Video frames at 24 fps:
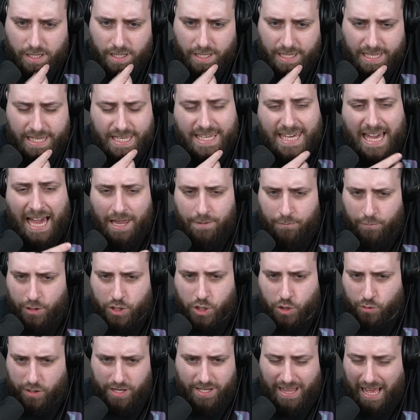He can
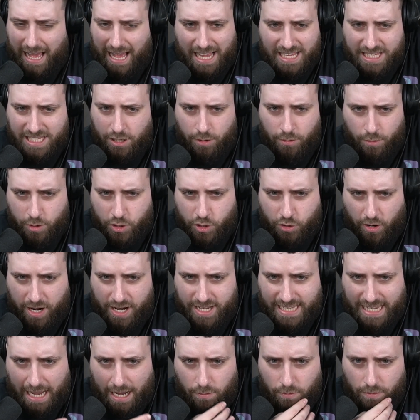retreat the Articuno
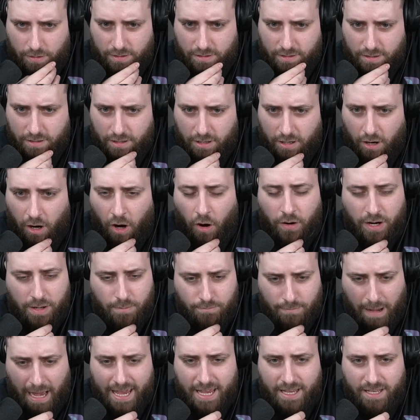straight out, or he
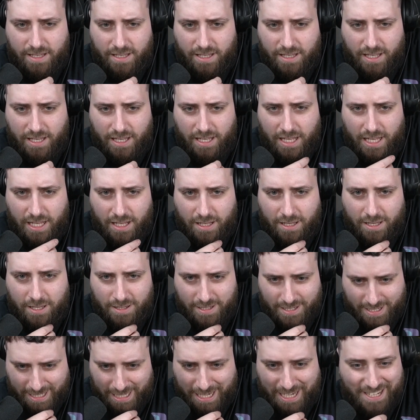might
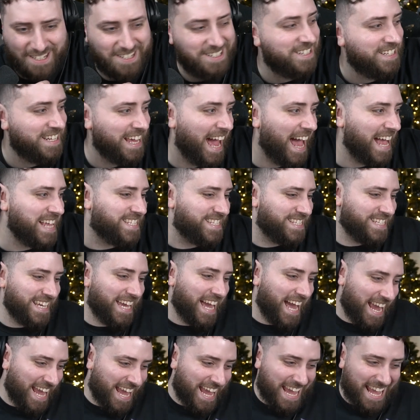concede. Yes,
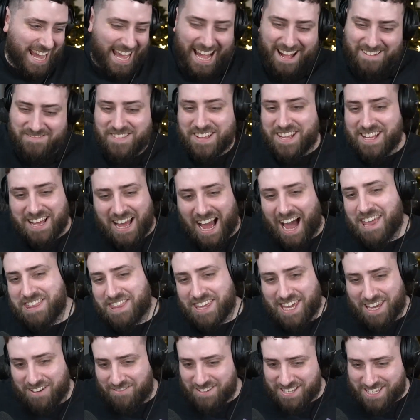yeah. I
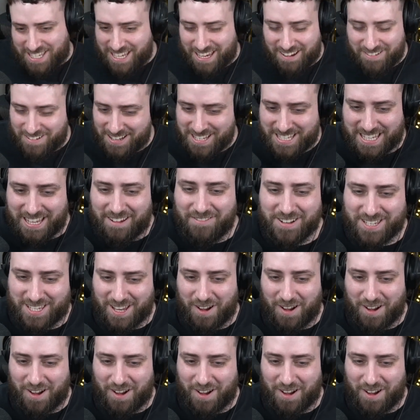think it was